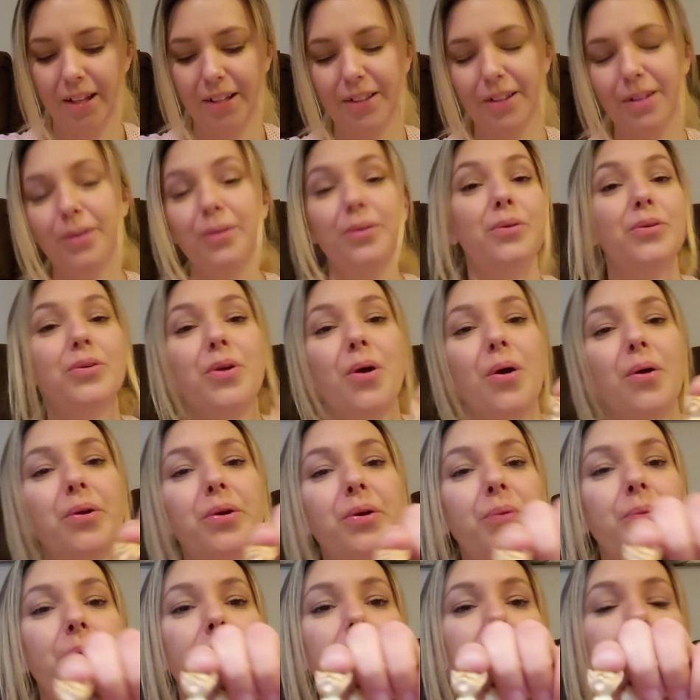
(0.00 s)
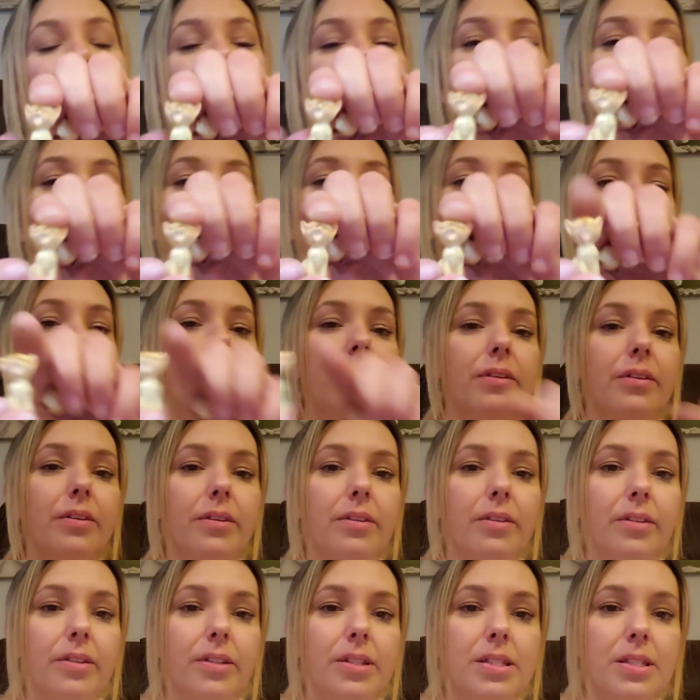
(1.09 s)
I like the little yawning one.
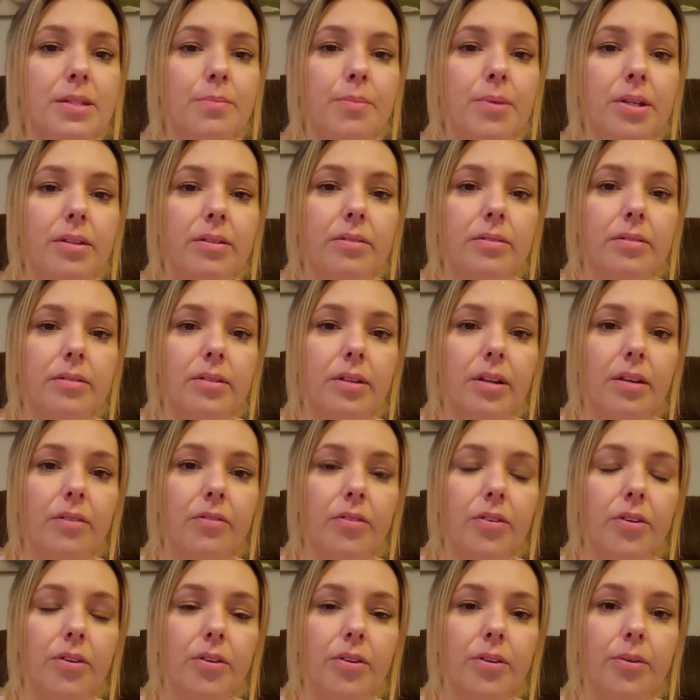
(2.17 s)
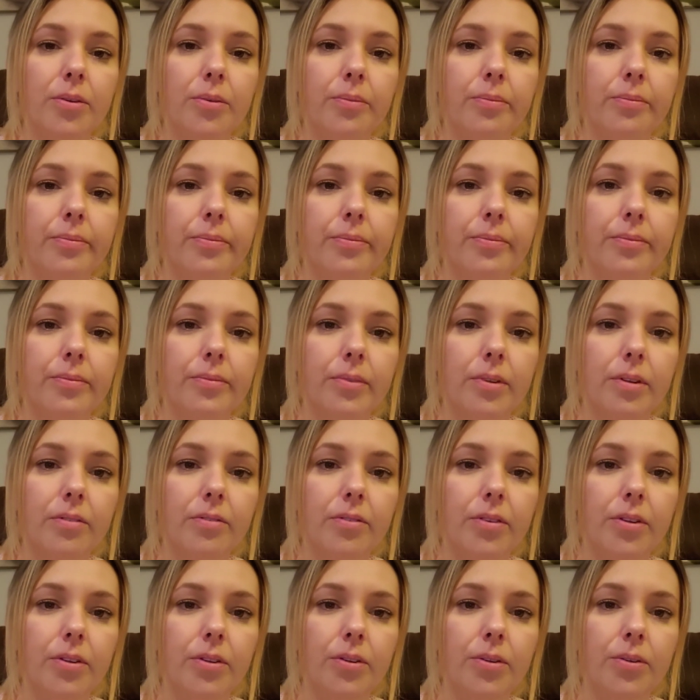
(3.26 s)
It's me. I feel you. I
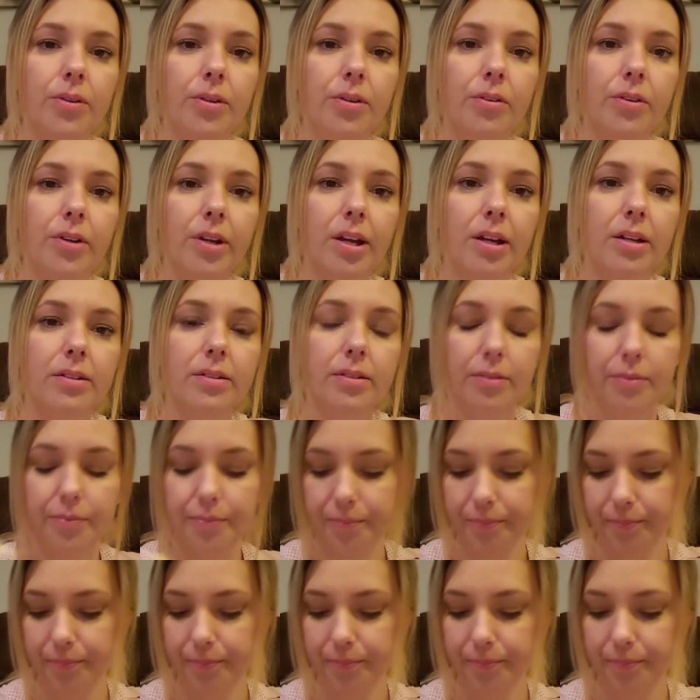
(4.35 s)
feel you, little cat.